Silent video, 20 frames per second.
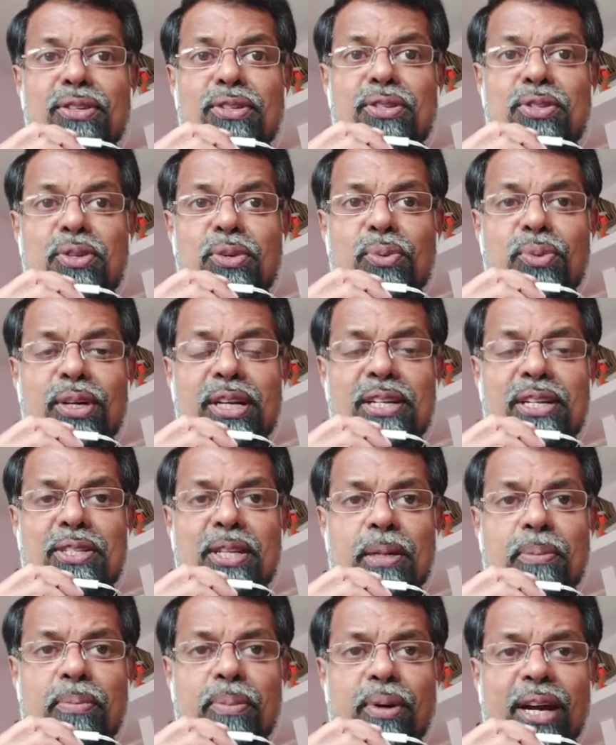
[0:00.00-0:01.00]
students,
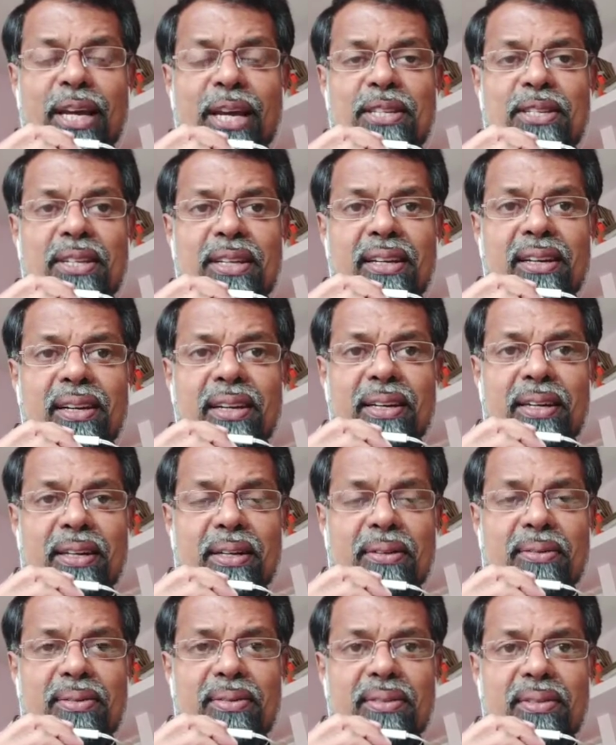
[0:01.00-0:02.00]

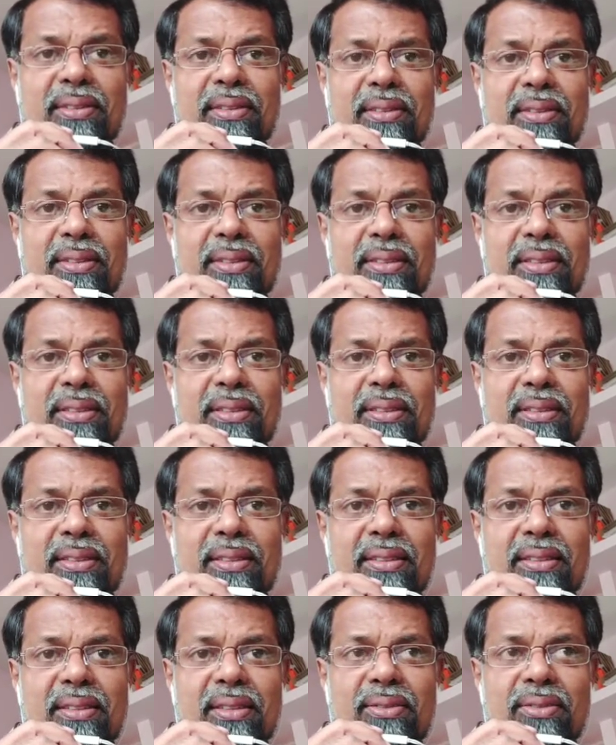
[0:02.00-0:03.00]
surprisingly,
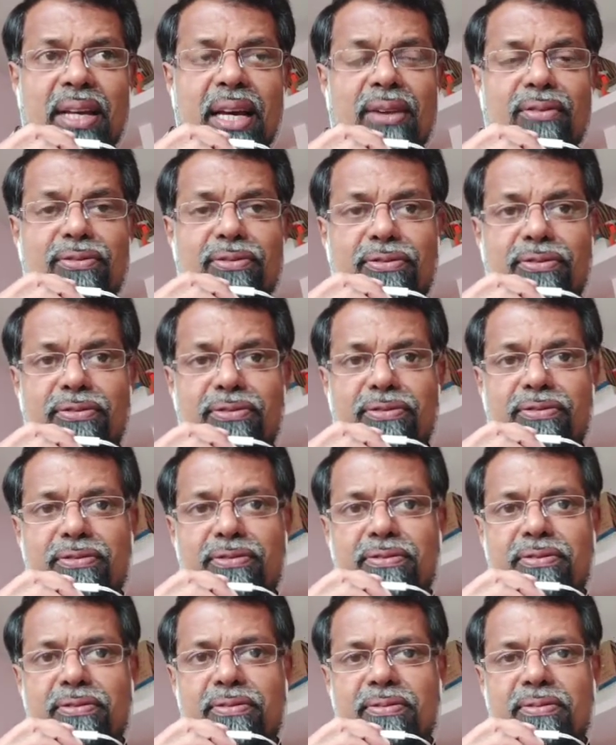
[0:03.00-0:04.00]
they have
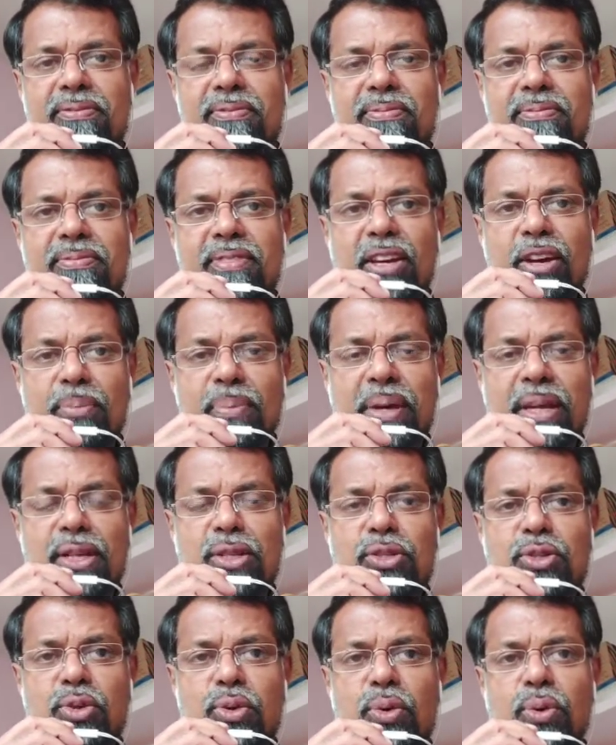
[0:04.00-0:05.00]
been
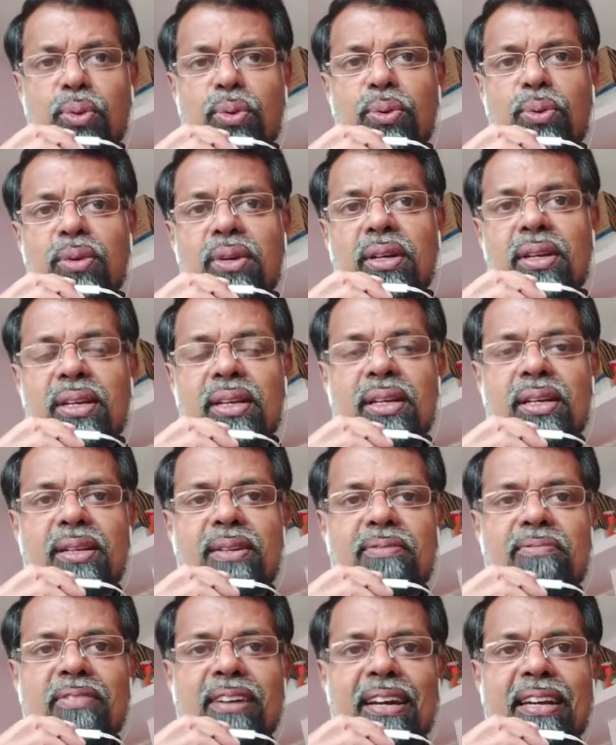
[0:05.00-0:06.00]
through
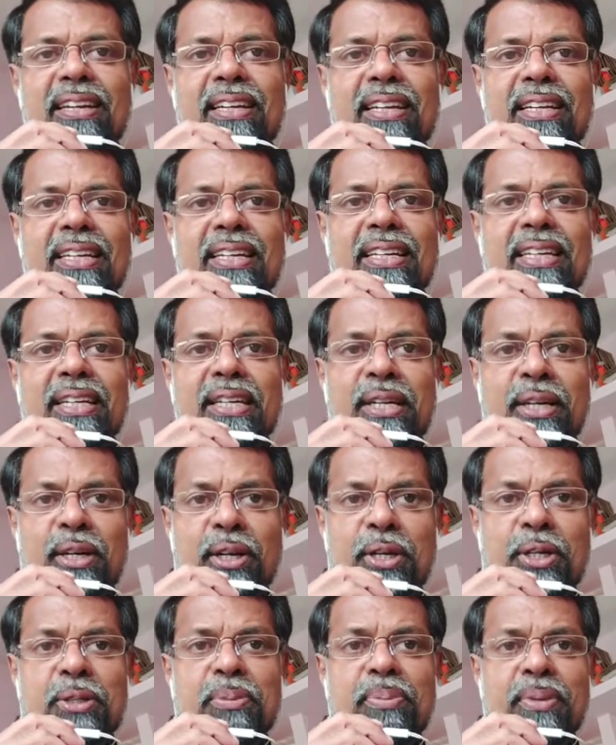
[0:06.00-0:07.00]
only
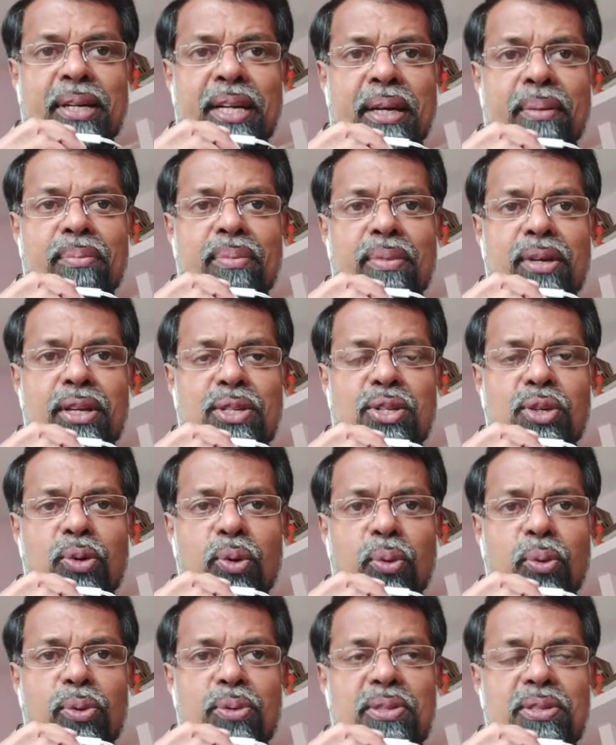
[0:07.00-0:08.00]
English medium
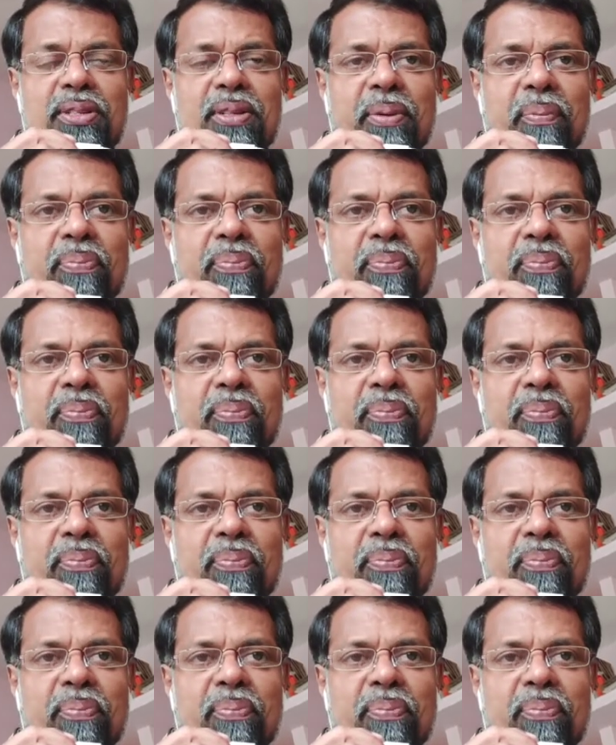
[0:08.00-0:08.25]
schools.